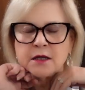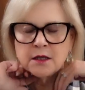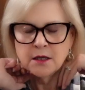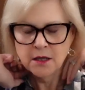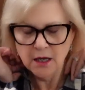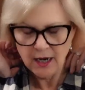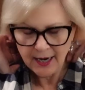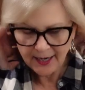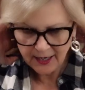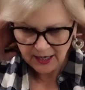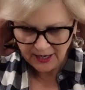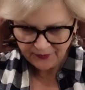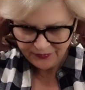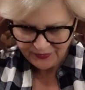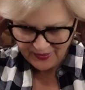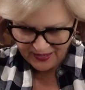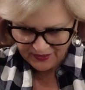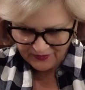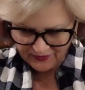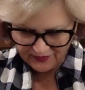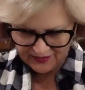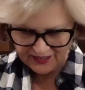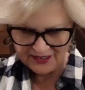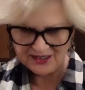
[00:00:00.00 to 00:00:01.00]
Mm-hmm. I got
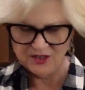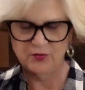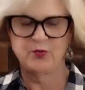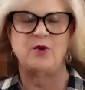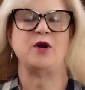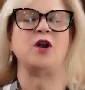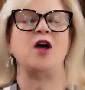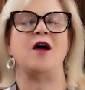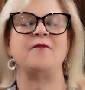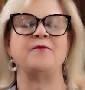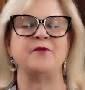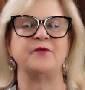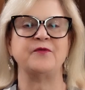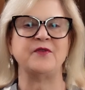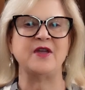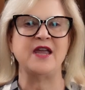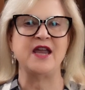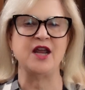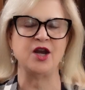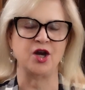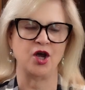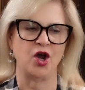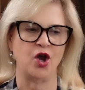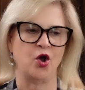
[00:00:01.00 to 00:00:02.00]
that this one off of
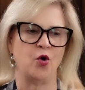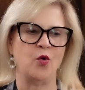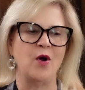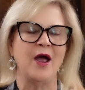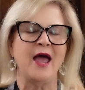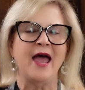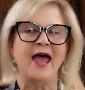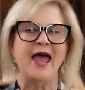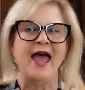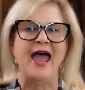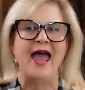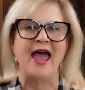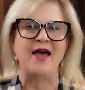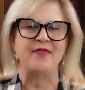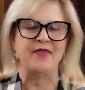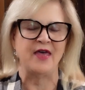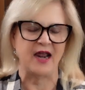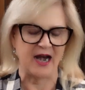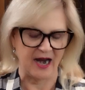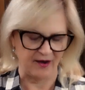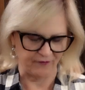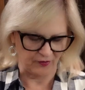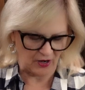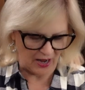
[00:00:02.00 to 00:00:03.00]
Kino, and
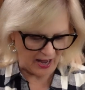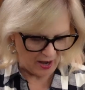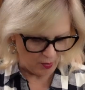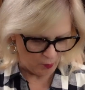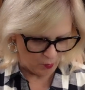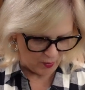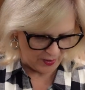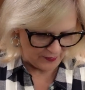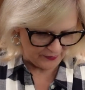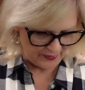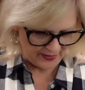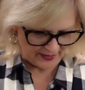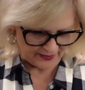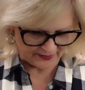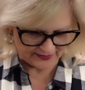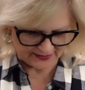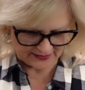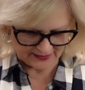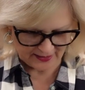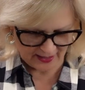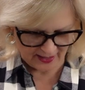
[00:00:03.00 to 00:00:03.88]
then I've got one that's